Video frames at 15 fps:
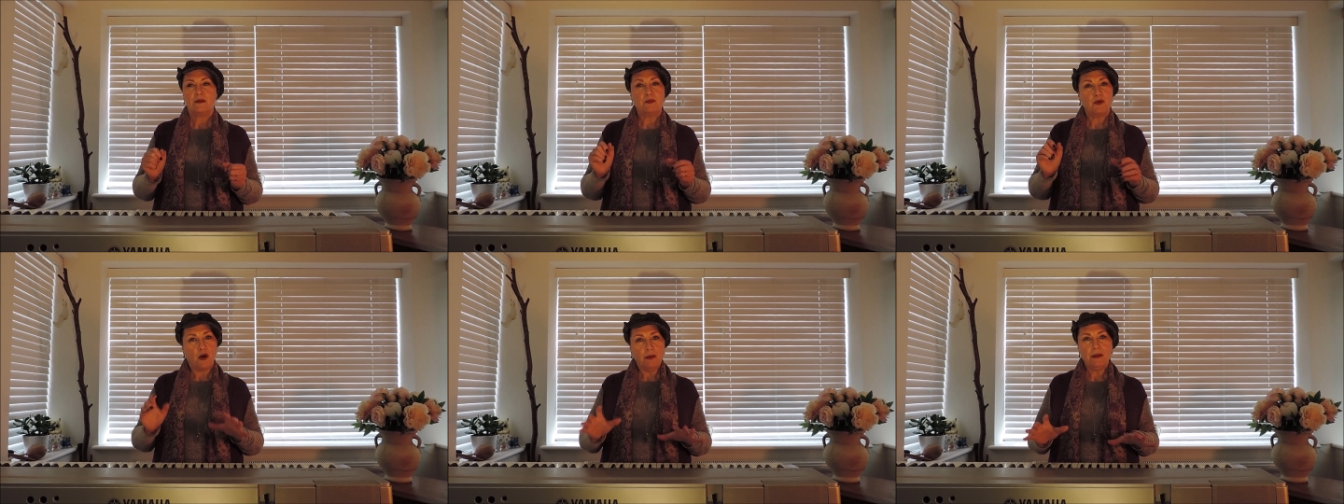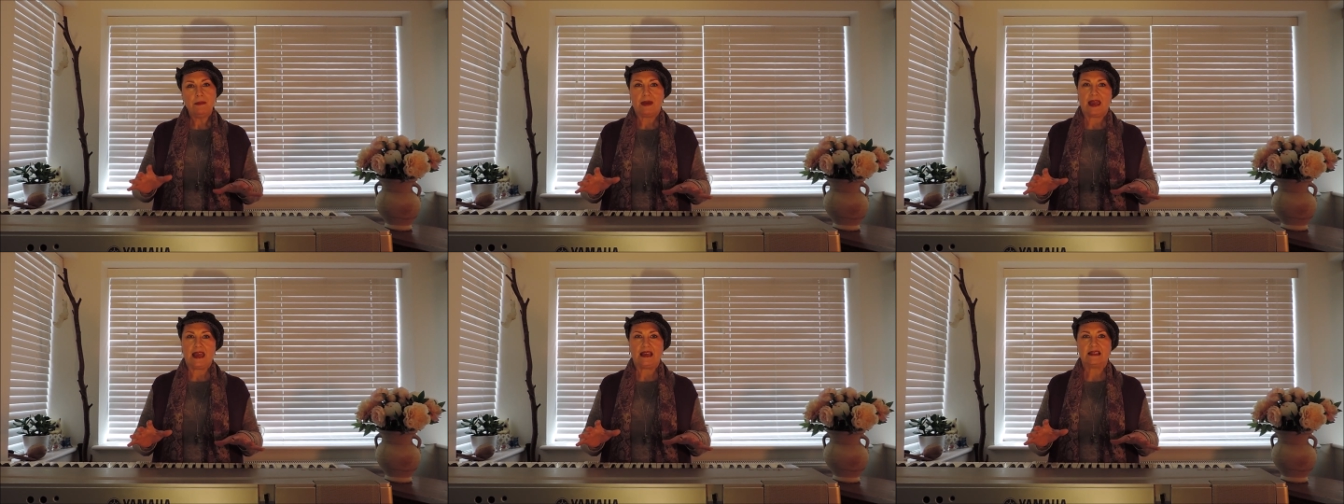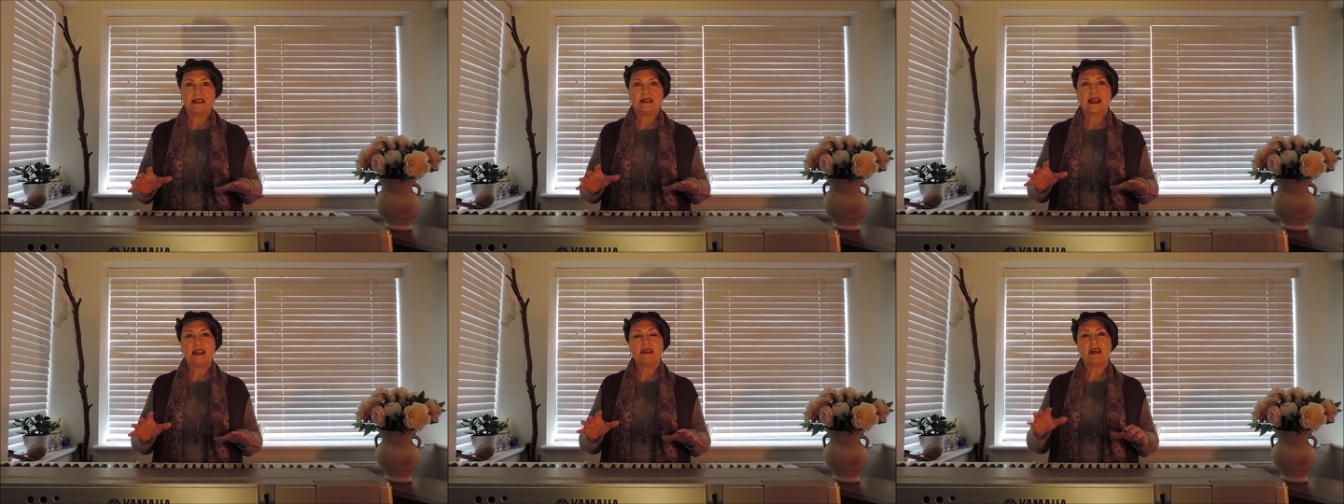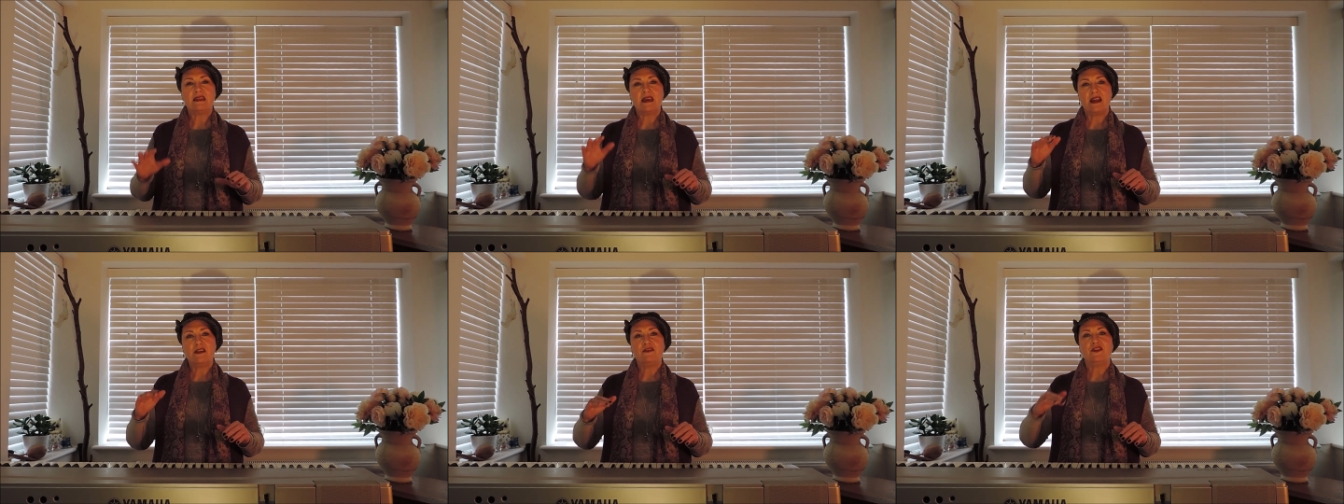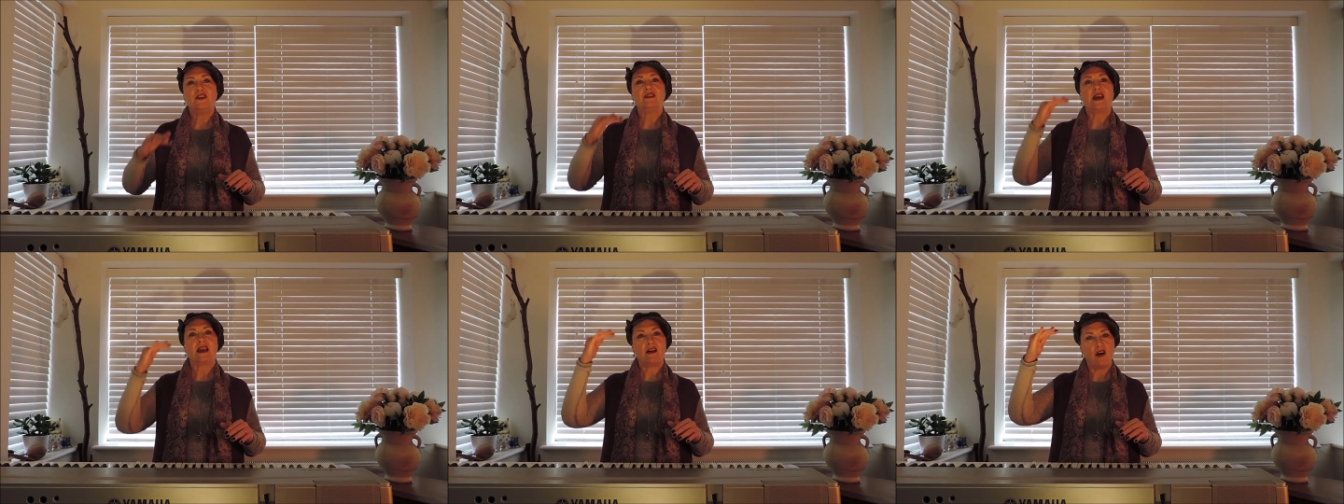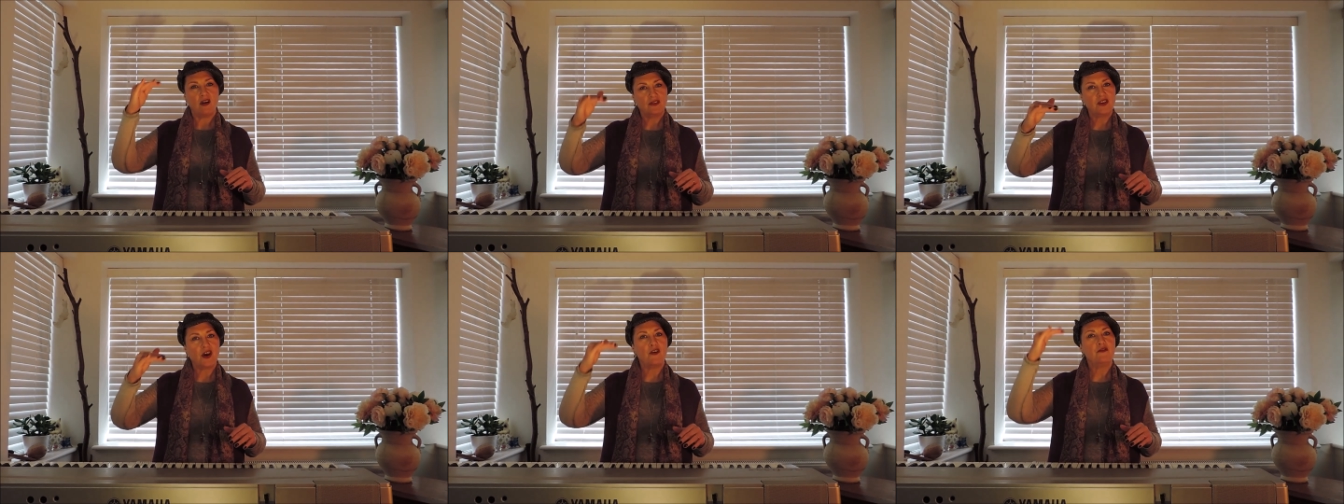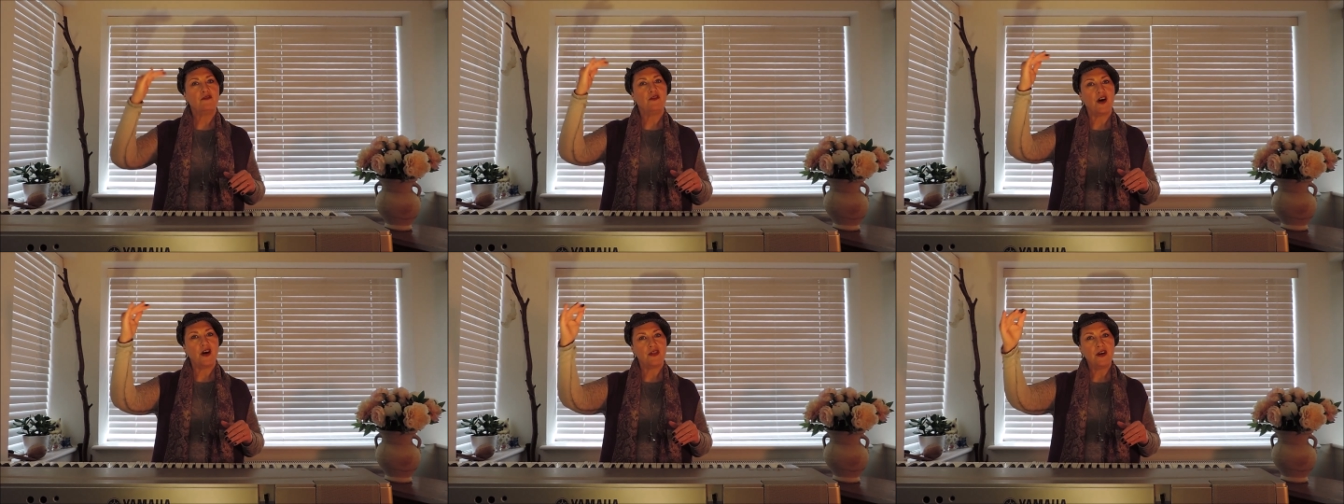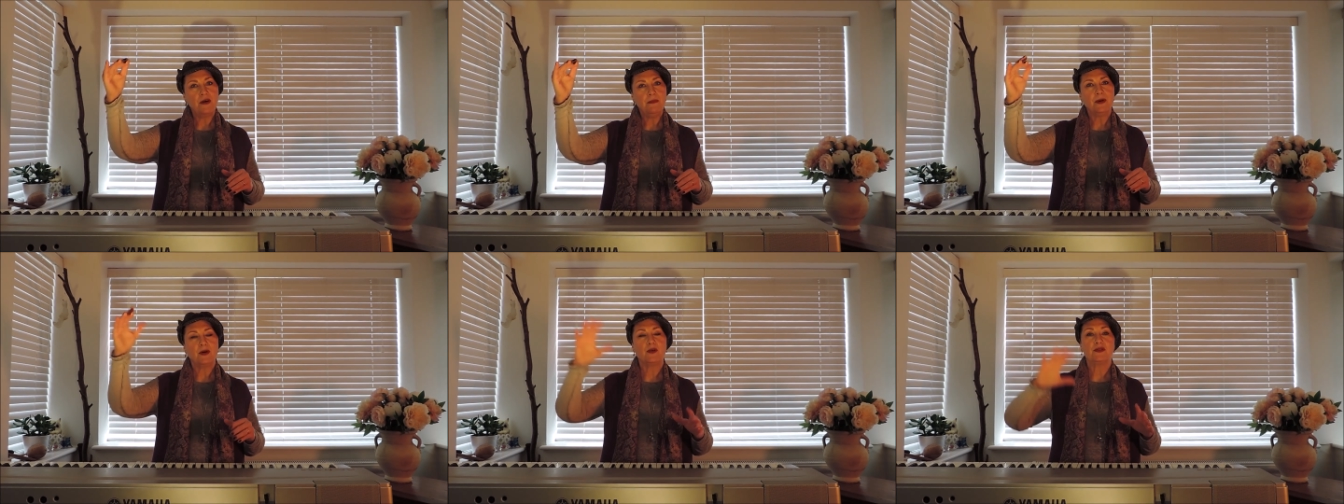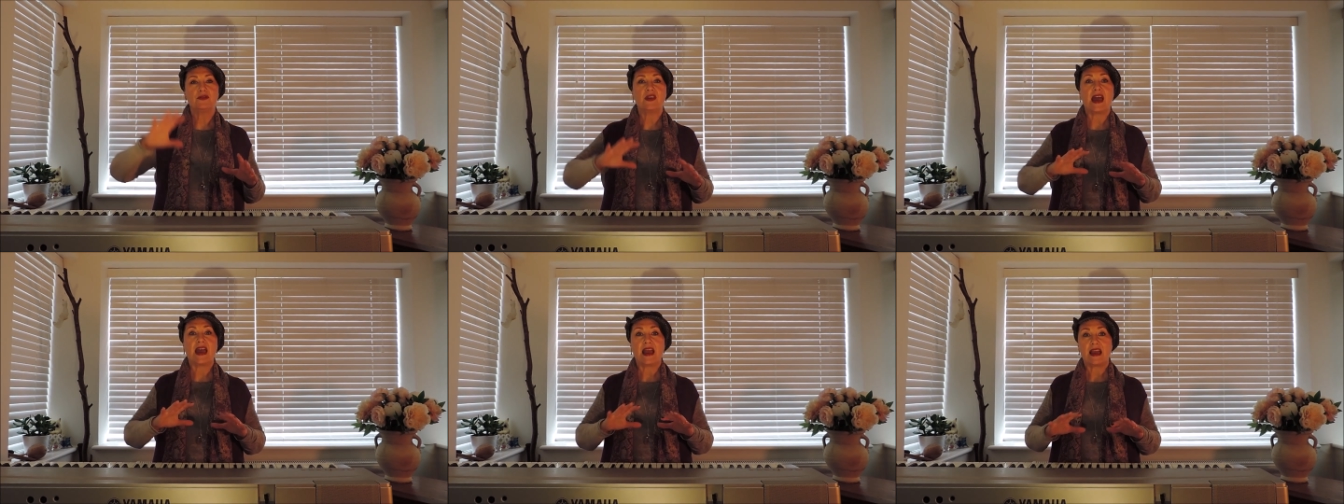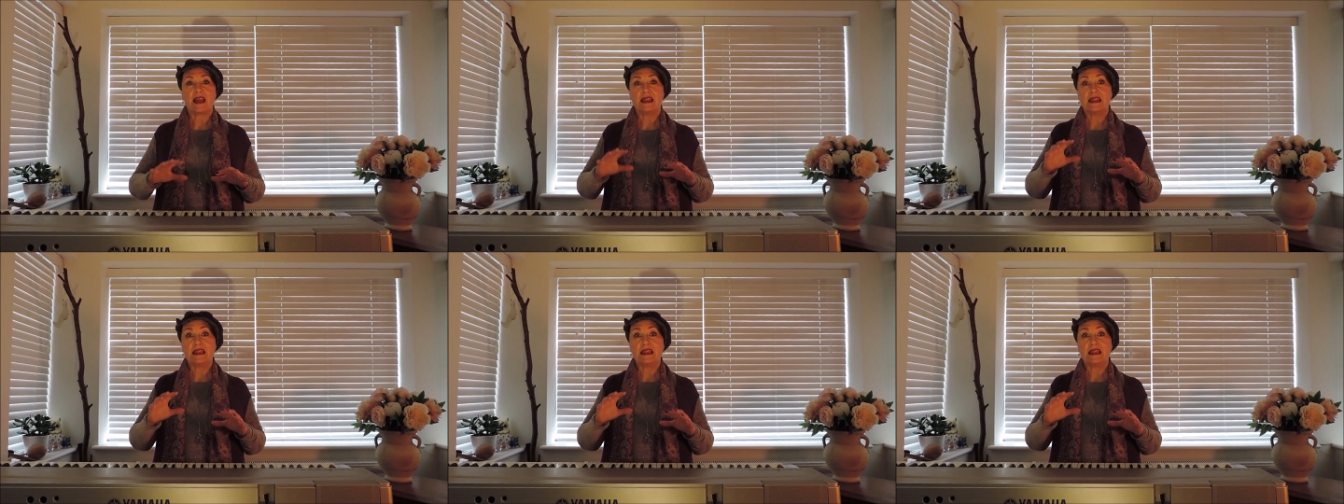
The problem is, is that they then feel they can't go further because they,